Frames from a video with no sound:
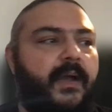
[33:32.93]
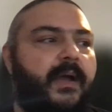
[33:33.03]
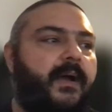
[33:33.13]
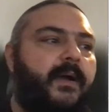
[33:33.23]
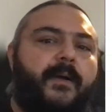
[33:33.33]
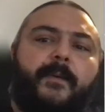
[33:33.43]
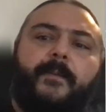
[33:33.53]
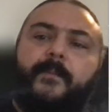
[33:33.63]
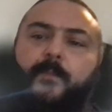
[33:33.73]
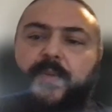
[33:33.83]

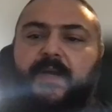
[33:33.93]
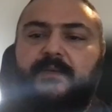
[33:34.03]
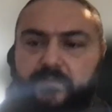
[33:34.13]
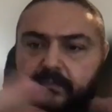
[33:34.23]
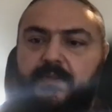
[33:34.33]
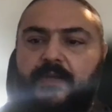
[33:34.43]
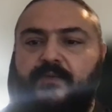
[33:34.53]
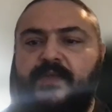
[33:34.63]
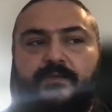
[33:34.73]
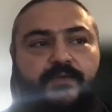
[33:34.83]
But in
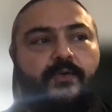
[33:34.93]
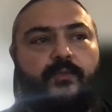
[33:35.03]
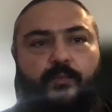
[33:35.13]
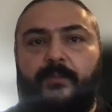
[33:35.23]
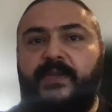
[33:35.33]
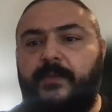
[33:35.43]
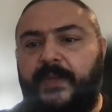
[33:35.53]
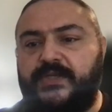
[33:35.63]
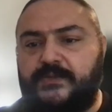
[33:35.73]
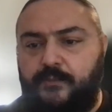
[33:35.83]
2002, 1 billion
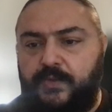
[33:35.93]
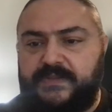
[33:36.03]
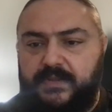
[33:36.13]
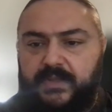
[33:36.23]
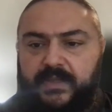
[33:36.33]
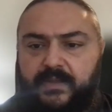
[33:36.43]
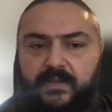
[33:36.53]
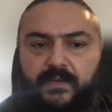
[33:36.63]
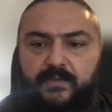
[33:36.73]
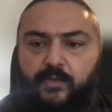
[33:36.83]
pages was
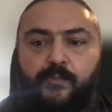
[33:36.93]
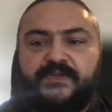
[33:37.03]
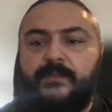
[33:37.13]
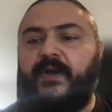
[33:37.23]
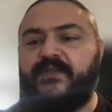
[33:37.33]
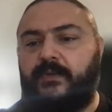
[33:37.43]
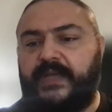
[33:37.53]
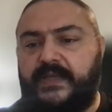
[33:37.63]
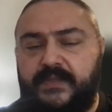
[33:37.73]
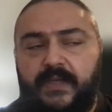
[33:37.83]
an almost impossible
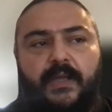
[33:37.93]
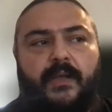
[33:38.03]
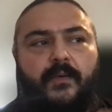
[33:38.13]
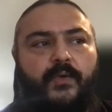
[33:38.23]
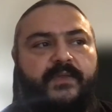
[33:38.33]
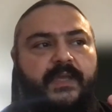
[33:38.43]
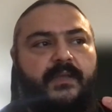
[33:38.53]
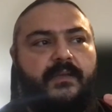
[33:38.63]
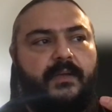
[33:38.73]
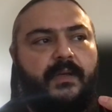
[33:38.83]
task. When
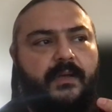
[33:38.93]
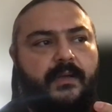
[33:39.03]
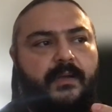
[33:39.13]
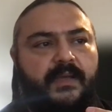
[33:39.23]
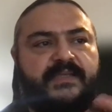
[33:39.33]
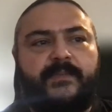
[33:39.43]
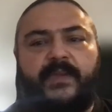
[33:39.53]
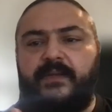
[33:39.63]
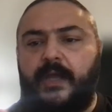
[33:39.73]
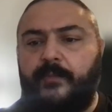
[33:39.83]
they
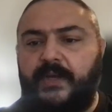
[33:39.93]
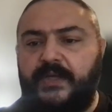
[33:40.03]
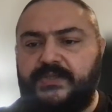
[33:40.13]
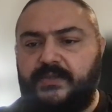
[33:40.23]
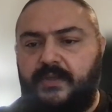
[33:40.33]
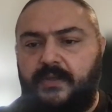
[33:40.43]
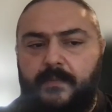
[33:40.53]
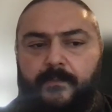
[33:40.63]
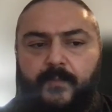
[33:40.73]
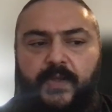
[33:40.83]
estimated how much
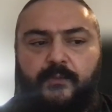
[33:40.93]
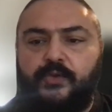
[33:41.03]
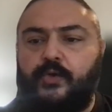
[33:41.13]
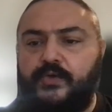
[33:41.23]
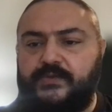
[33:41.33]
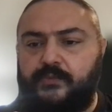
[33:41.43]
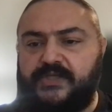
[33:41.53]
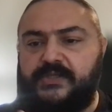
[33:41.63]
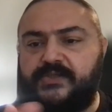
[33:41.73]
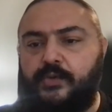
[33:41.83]
it would cost to
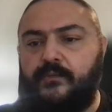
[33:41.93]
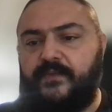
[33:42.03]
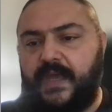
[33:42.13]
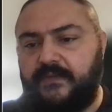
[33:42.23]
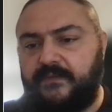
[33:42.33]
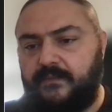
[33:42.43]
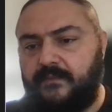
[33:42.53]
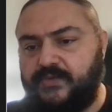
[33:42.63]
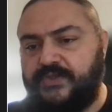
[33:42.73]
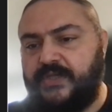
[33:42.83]
actually solve that
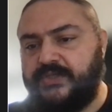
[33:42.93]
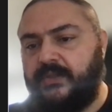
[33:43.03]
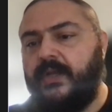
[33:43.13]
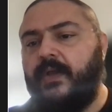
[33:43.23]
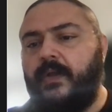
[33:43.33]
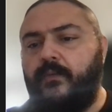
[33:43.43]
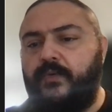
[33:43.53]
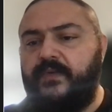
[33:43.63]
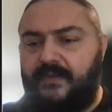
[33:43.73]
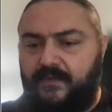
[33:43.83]
search engine
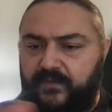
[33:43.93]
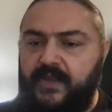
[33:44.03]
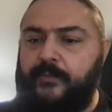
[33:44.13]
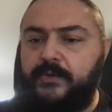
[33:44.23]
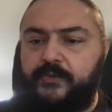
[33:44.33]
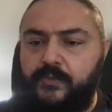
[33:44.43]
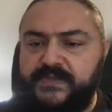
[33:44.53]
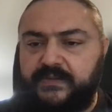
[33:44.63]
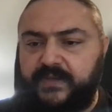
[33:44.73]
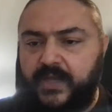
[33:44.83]
with available tools
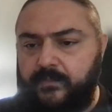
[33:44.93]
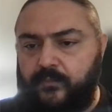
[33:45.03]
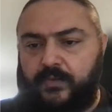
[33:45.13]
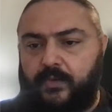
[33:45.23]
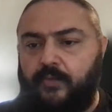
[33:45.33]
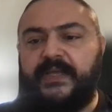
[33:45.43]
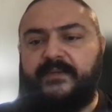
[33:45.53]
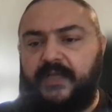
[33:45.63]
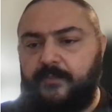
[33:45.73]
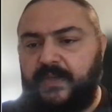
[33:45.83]
at the time, with online
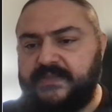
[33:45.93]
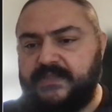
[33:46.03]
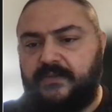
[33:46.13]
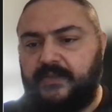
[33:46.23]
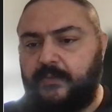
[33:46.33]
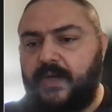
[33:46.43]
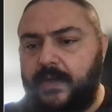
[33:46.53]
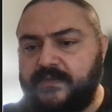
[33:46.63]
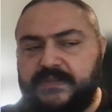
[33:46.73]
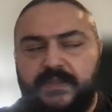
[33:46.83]
databases and data
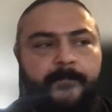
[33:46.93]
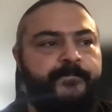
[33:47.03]
warehouses,